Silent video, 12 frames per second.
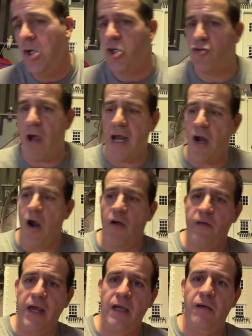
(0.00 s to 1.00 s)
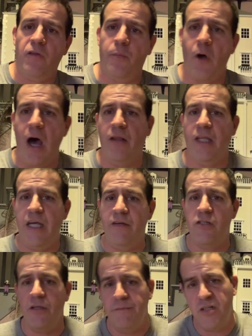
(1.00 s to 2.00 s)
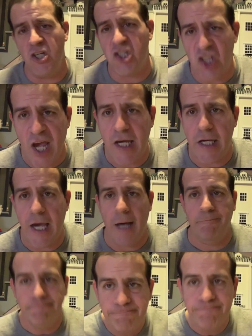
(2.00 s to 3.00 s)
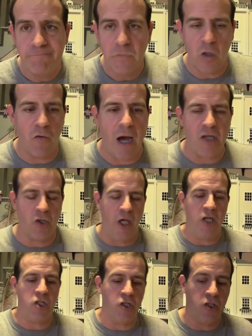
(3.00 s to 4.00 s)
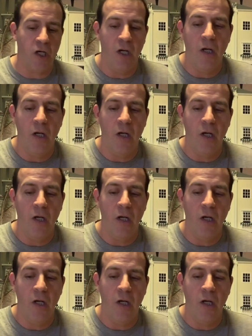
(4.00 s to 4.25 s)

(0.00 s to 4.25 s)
Trade Irving, LeBron leaves. You stink again. Congratulations.